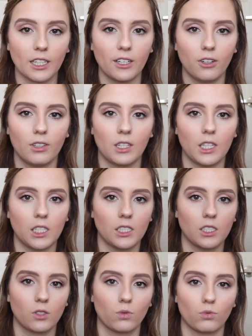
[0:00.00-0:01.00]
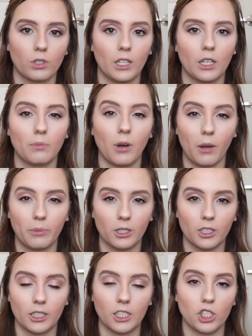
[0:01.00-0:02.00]
and I know that this is a really
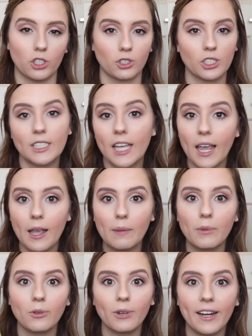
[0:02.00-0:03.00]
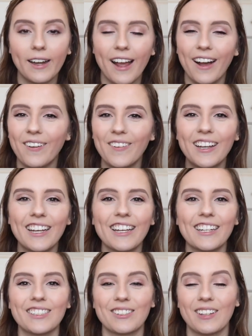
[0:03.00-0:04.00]
popular children's game right now.
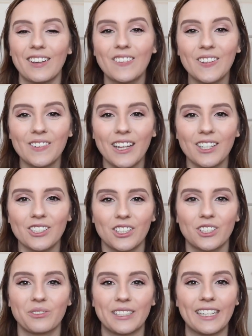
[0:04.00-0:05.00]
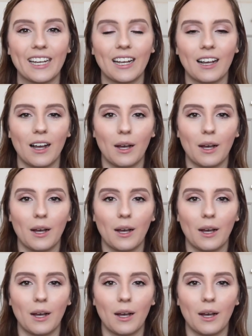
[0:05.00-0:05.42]
So even if they are just reading